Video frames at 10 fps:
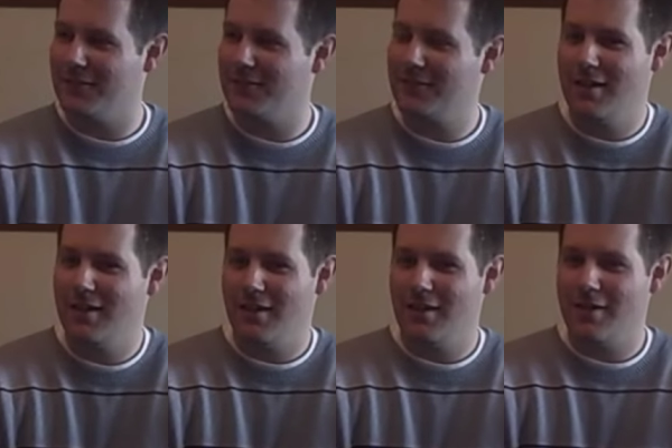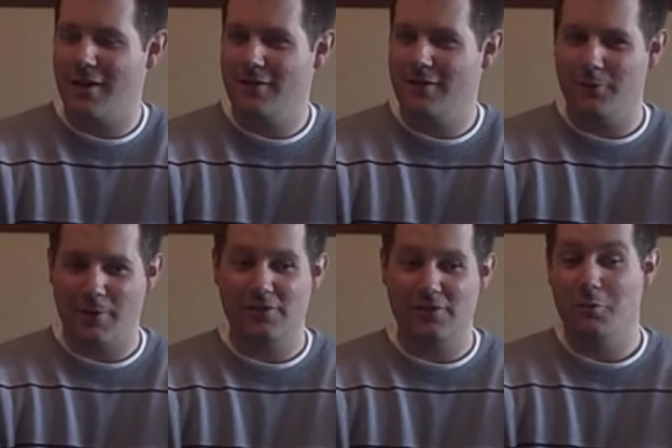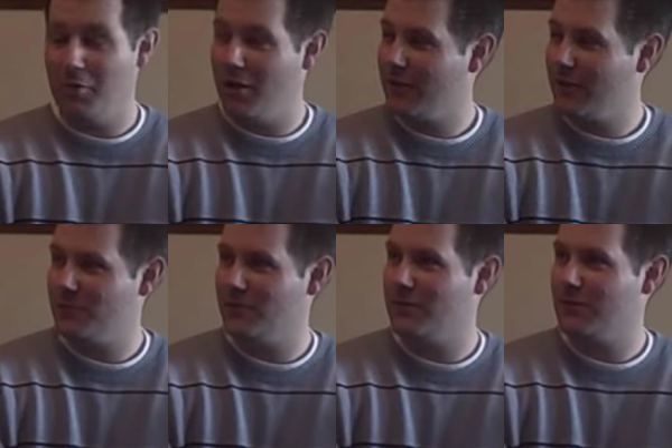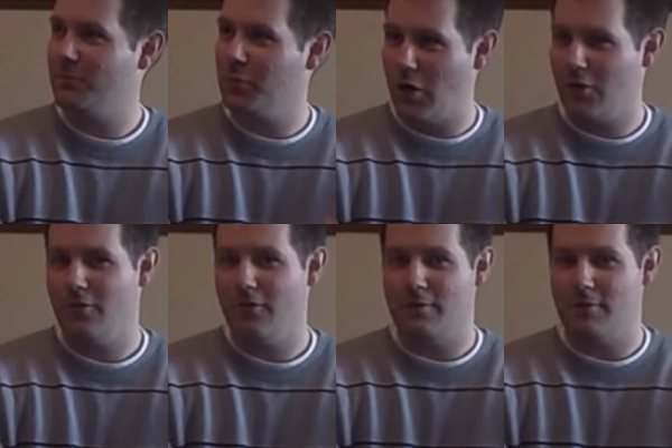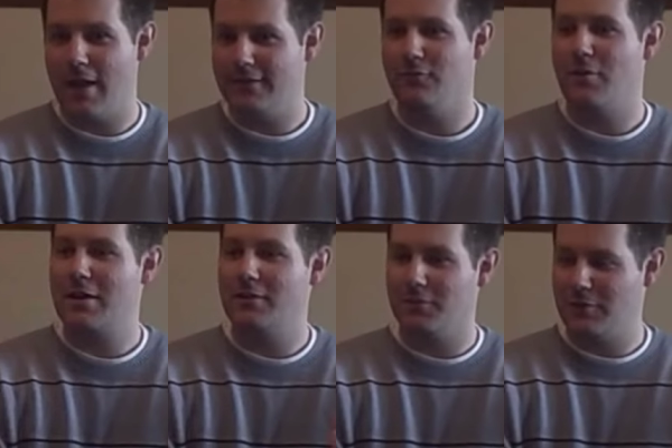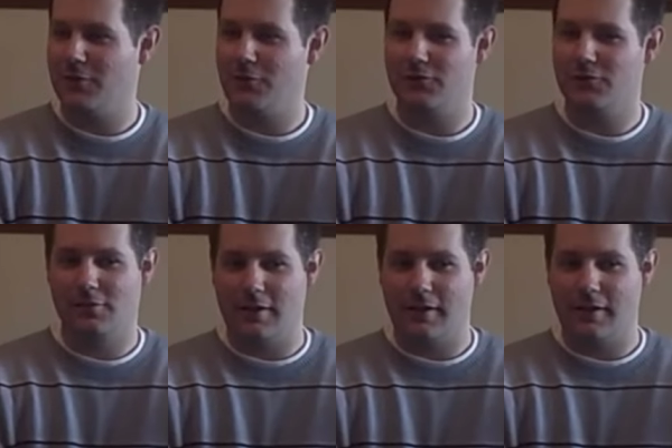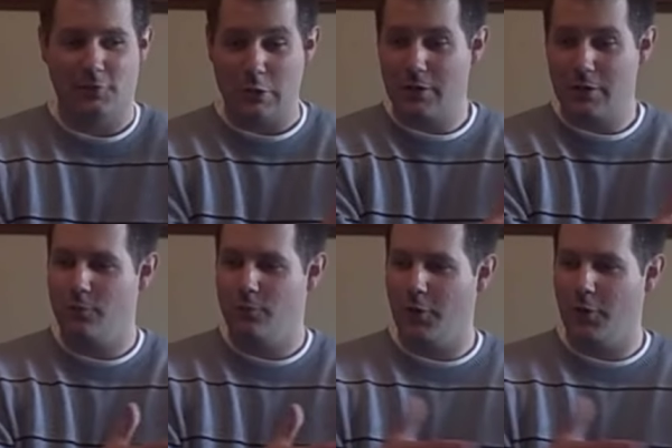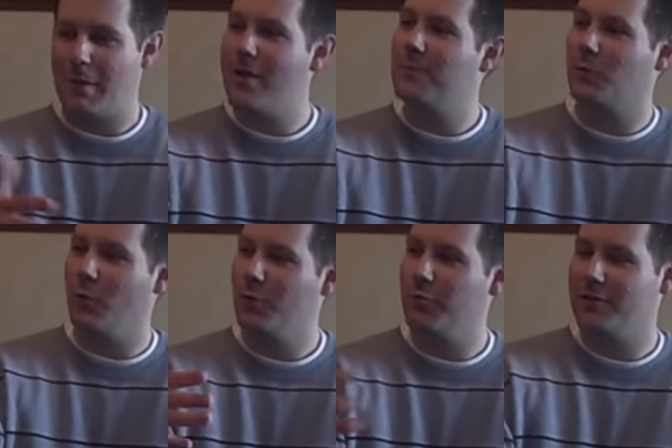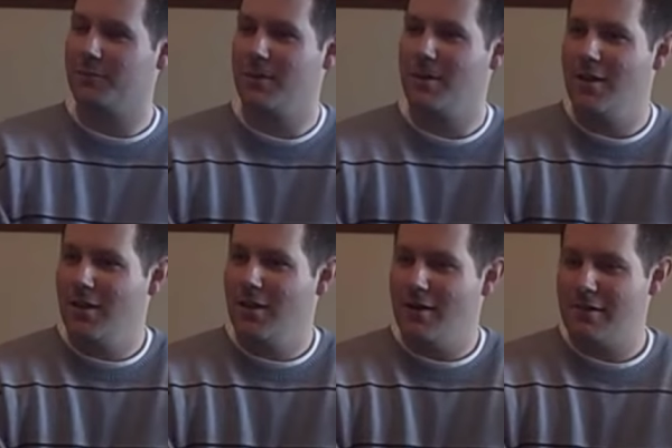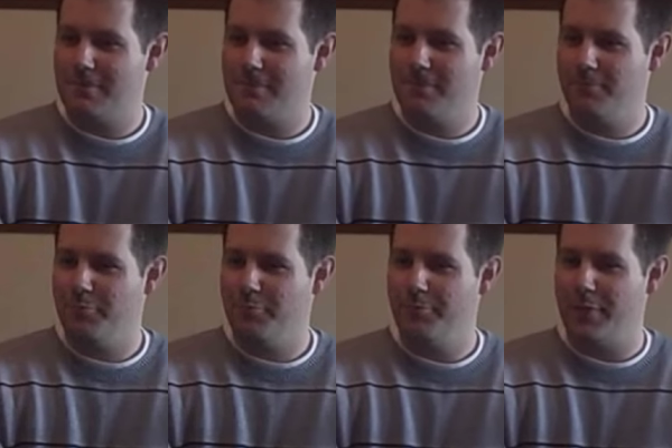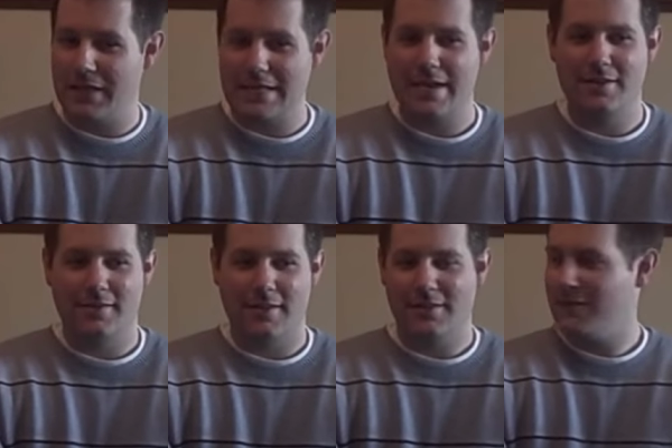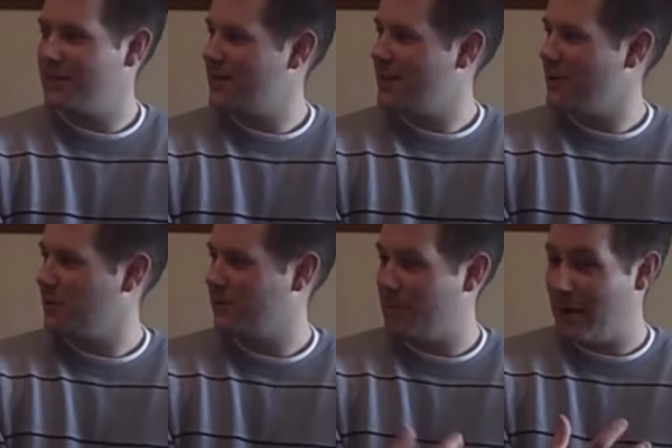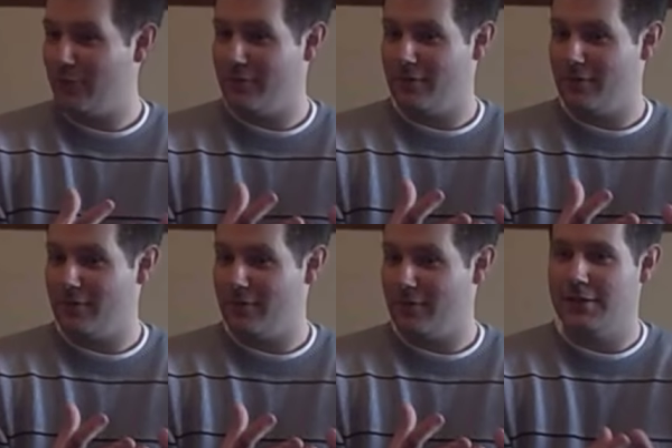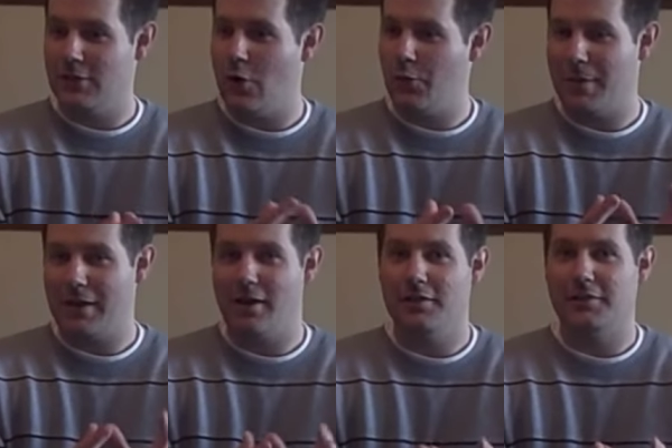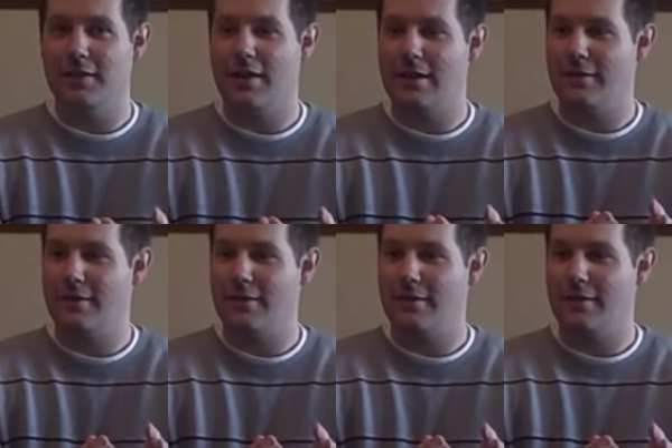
and you know, I, when I started blogging, I was on Blogger and ActiveRain and some of these others, and I slowly worked my way up to WordPress. Um, but in the end, at the end of the day, it was about like I didn't own my content, and